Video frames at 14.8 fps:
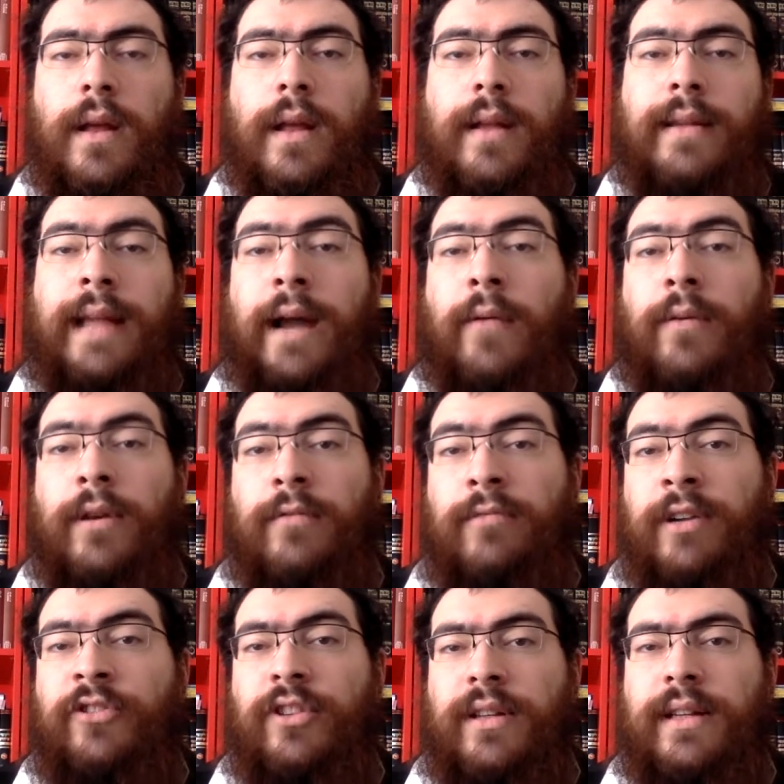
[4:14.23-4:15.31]
Now,
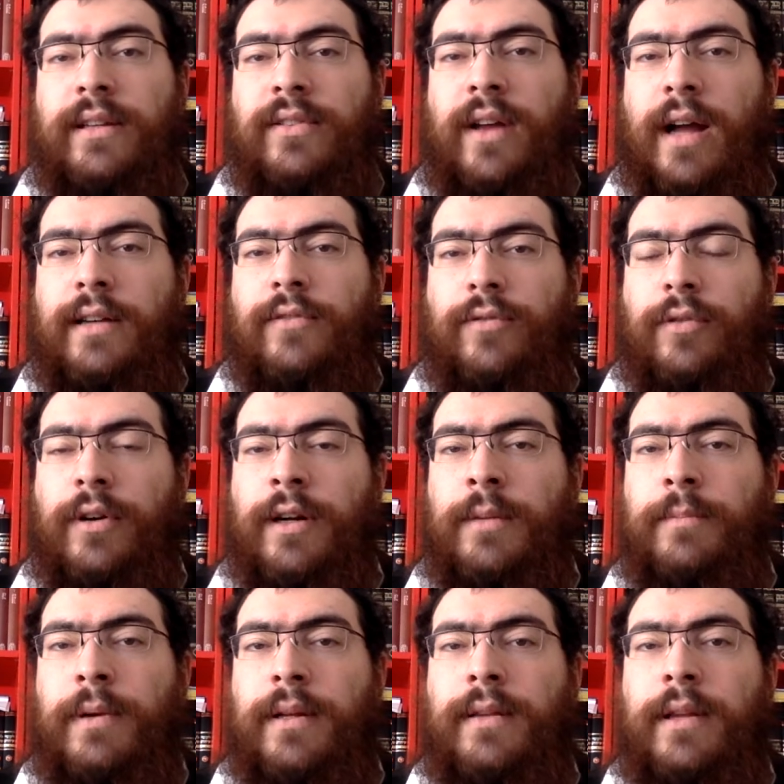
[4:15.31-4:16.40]
originally this kind of
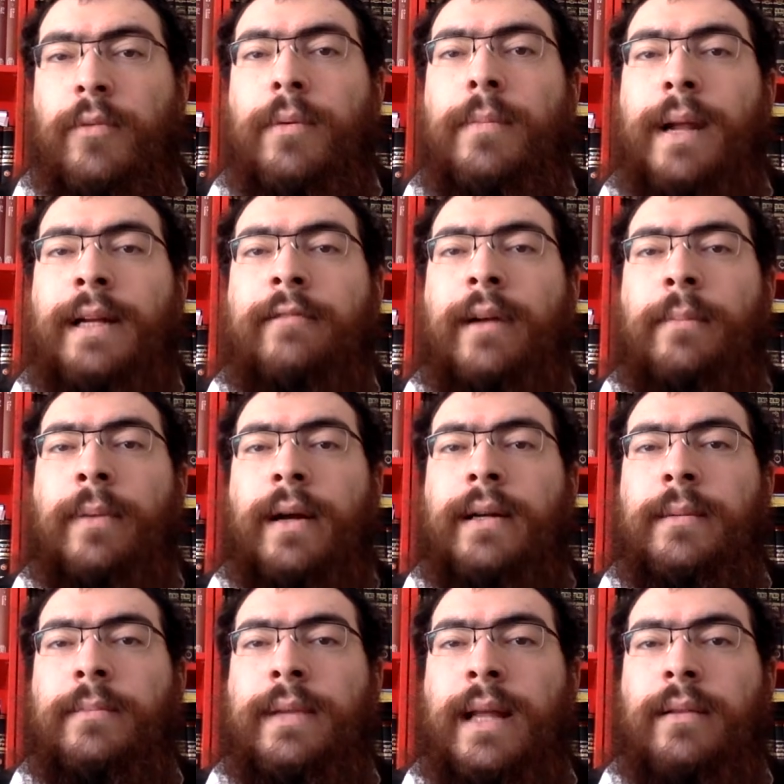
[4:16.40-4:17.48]
worked, but there were many
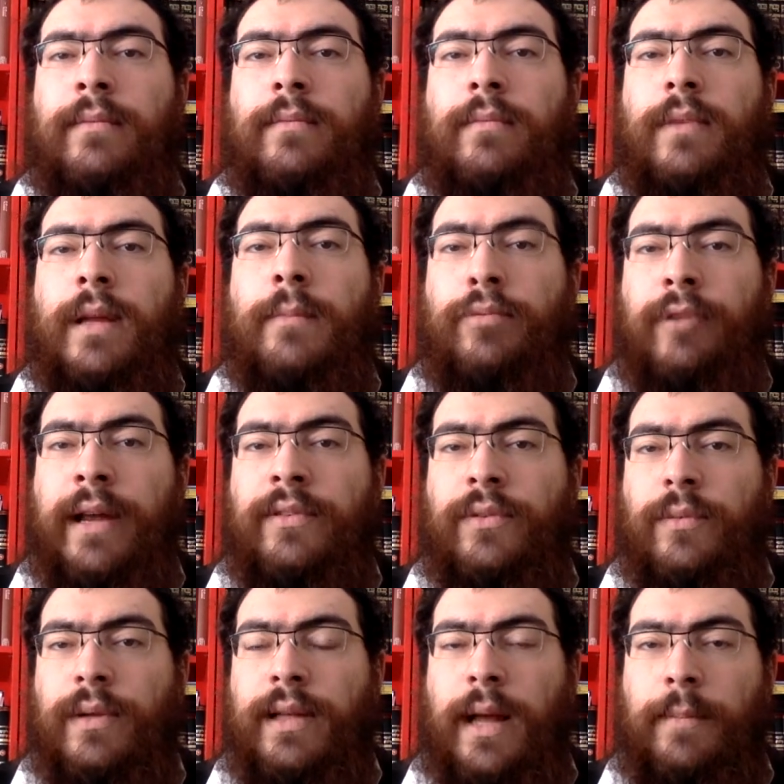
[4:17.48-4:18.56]
Rabbanim that embraced
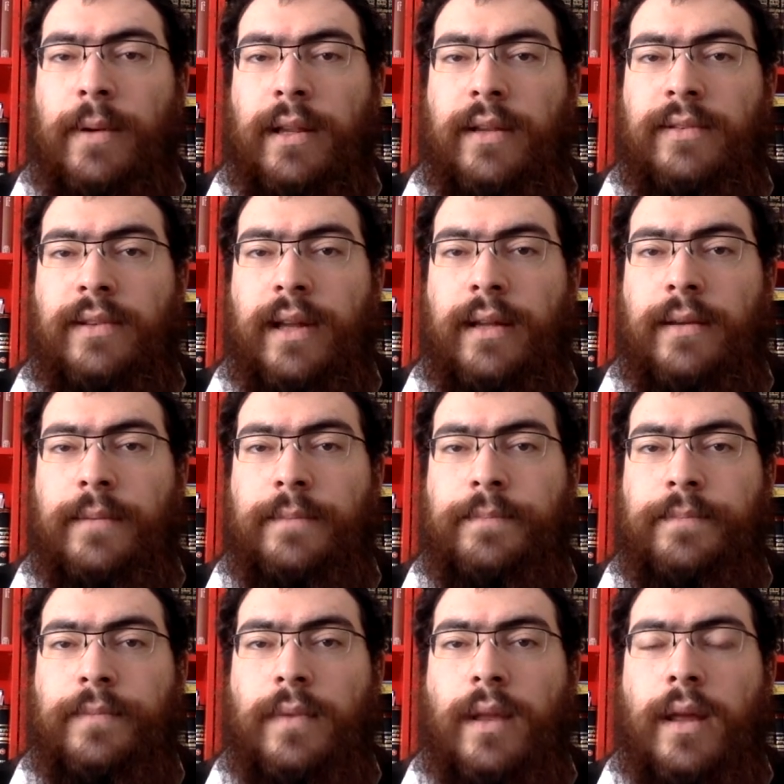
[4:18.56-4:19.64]
what Kabbala said,
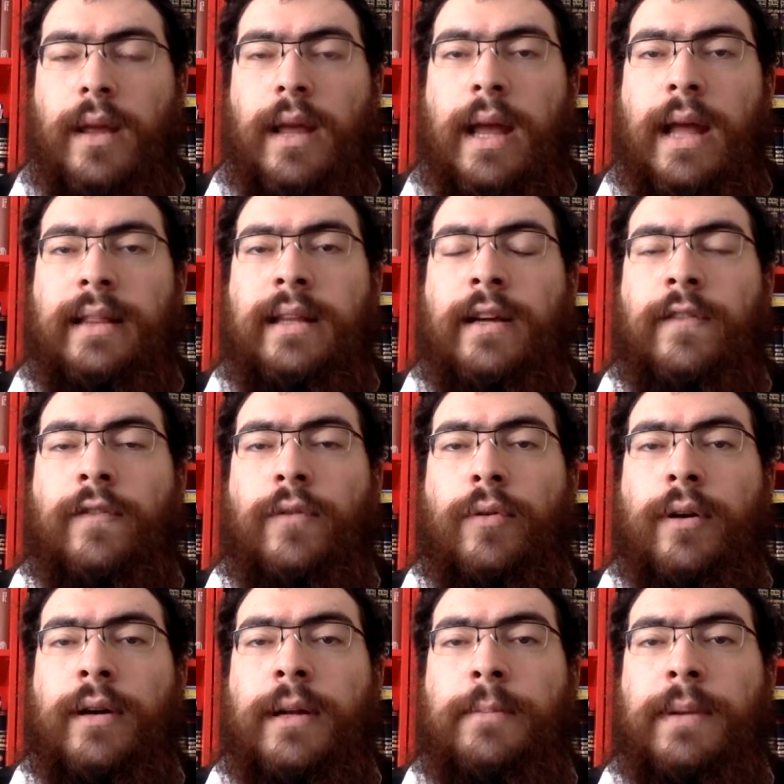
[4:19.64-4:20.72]
and
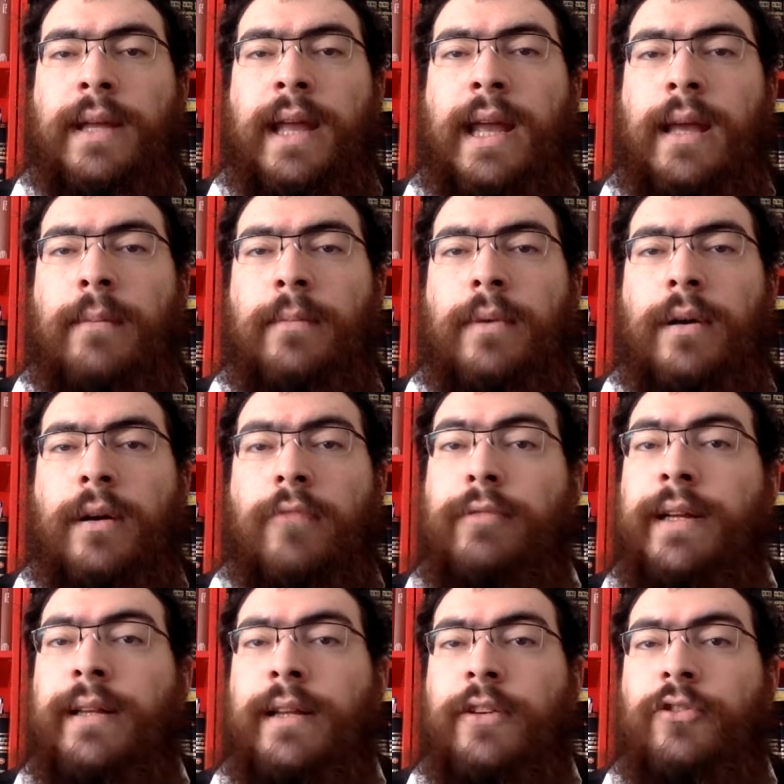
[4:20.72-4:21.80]
therefore it became a
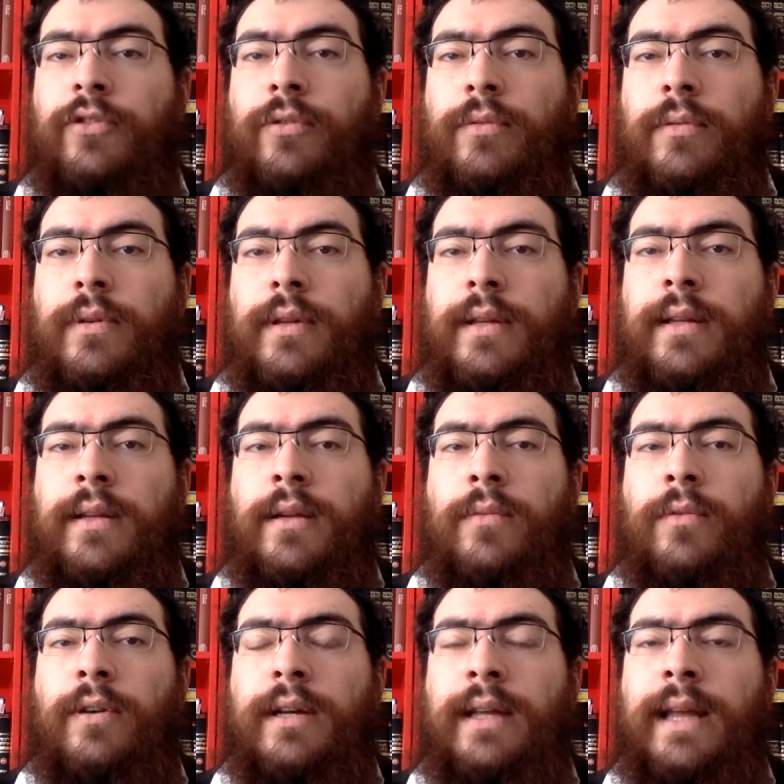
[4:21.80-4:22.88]
real issue. Yidden
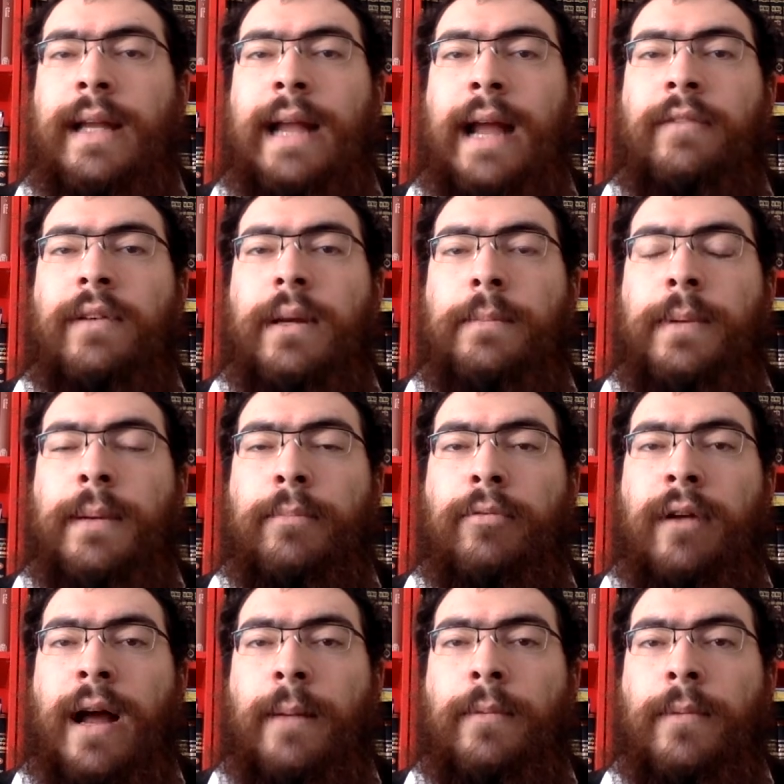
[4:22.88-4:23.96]
were again having a big
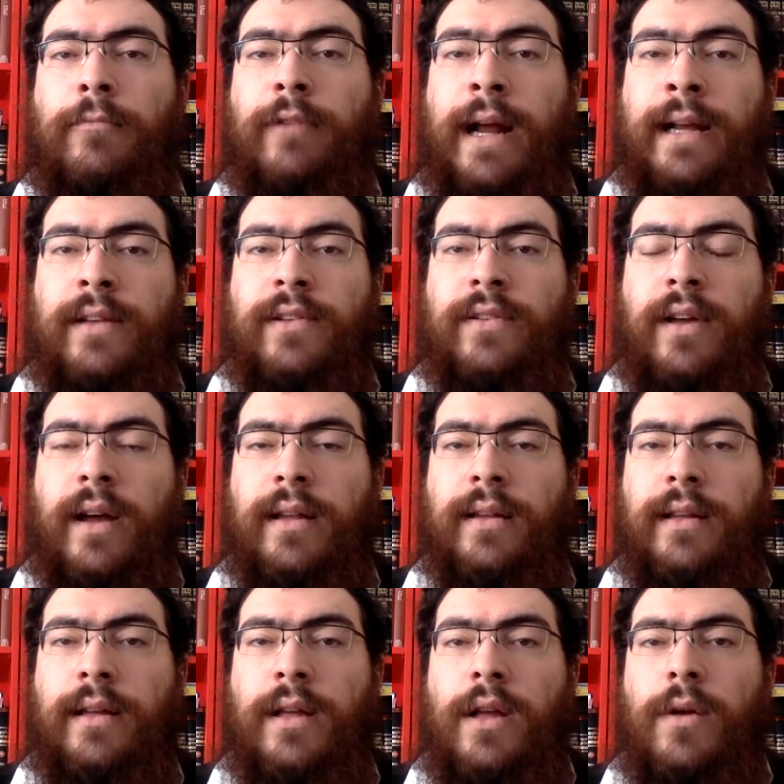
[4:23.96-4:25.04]
problem
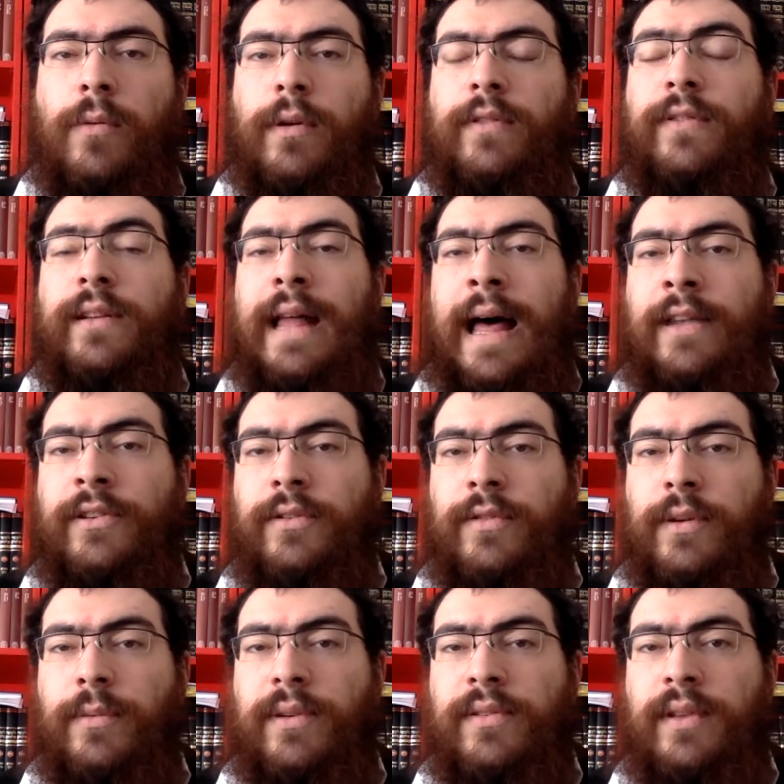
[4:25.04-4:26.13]
reconciling what
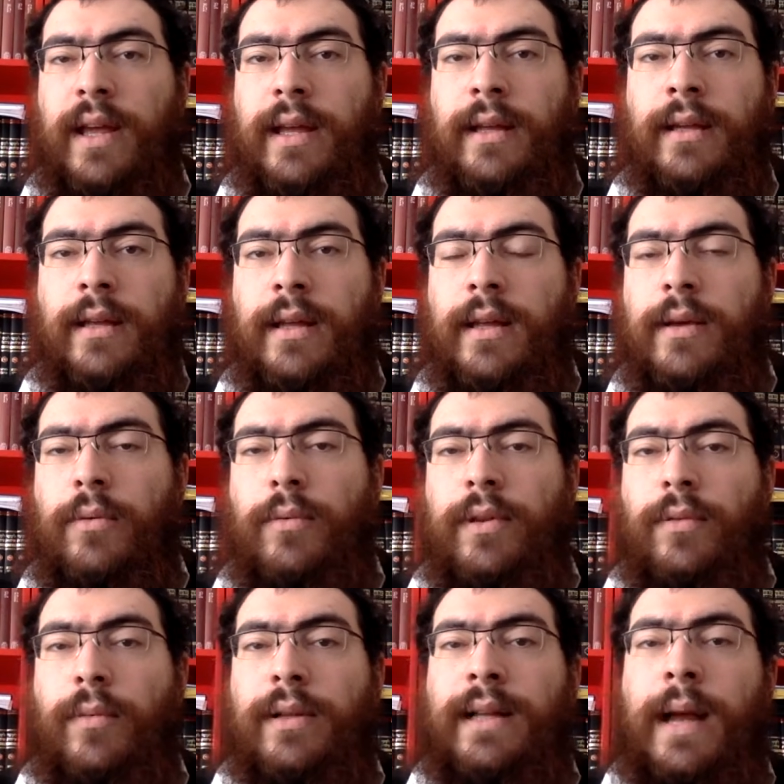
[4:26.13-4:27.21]
philosophy was saying
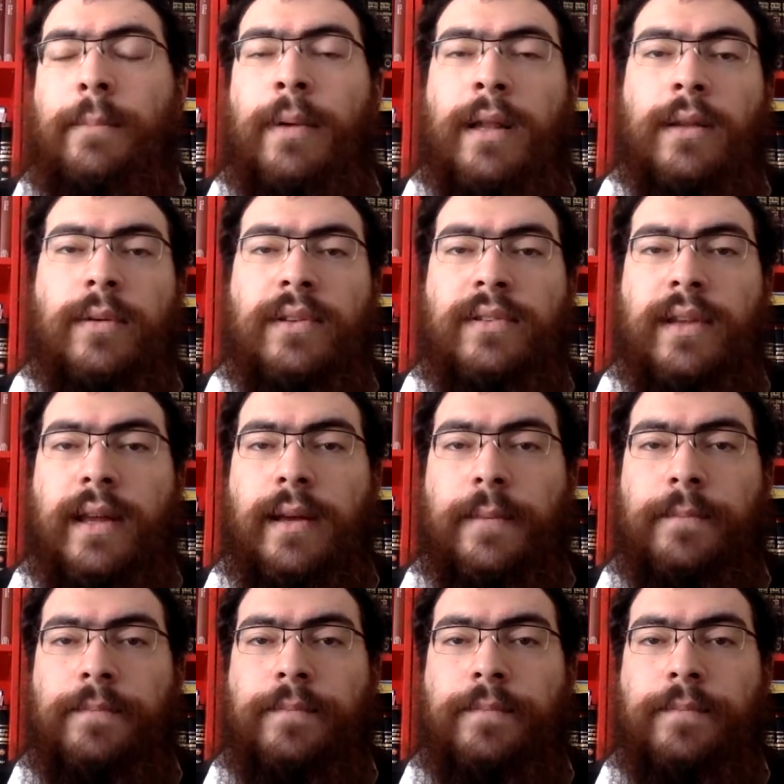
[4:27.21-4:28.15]
with what Kabbala was saying.